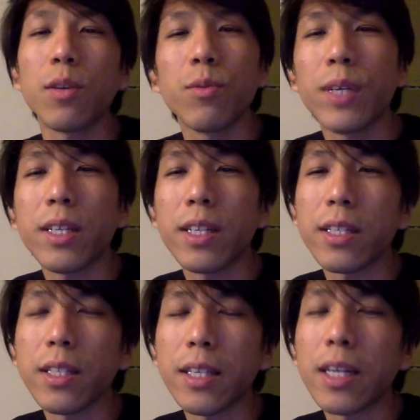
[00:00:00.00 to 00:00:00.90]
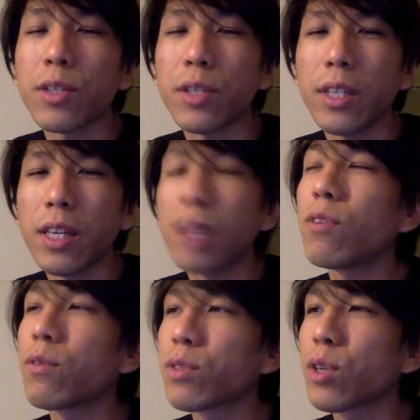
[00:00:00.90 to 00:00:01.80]
of weird that it actually
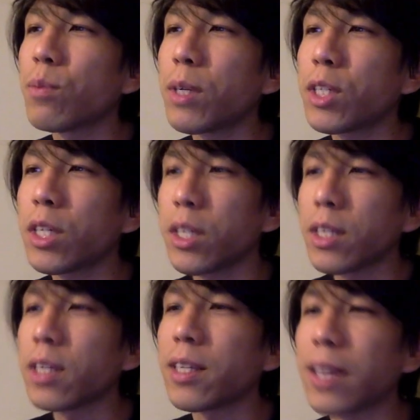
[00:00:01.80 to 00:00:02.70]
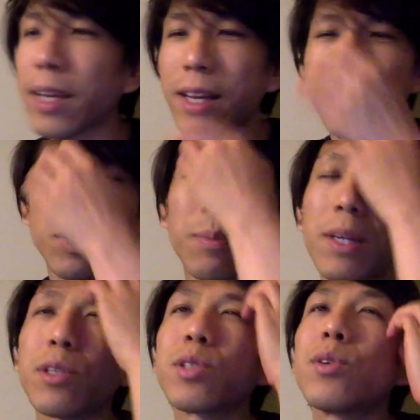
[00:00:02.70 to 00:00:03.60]
evolved so much in and actually
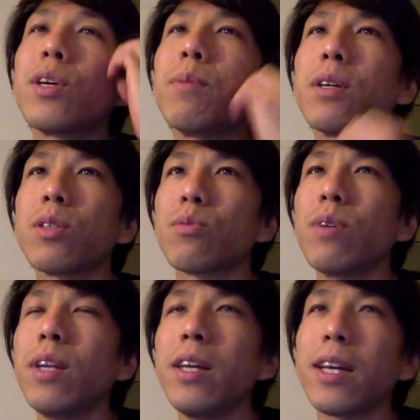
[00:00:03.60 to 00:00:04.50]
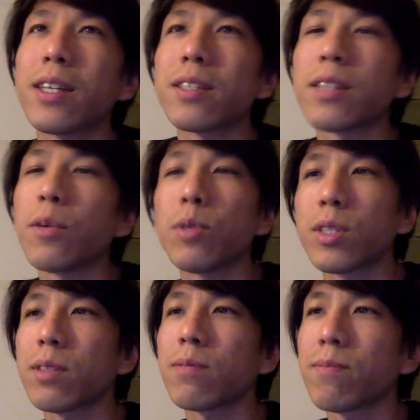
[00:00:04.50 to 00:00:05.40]
made a story, because really, like, there
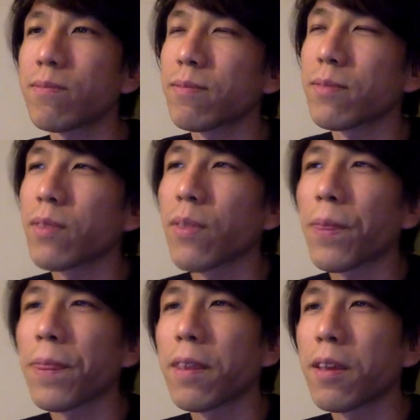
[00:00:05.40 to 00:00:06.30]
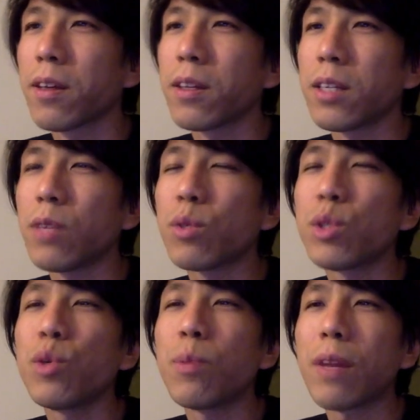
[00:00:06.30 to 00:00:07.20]
was
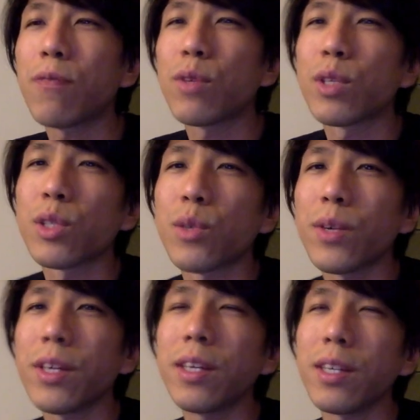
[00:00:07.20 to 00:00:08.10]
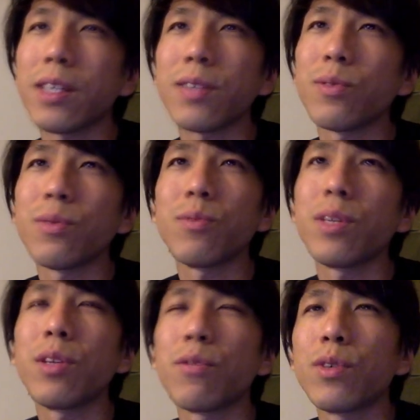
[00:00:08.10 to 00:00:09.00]
no plan for a story
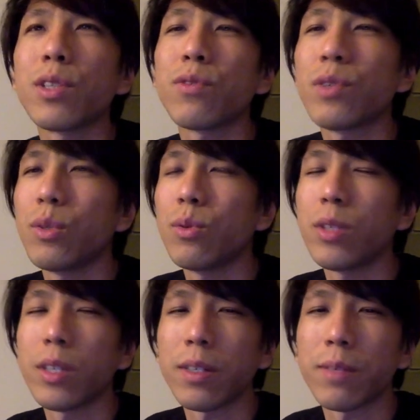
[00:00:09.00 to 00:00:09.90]
within the first few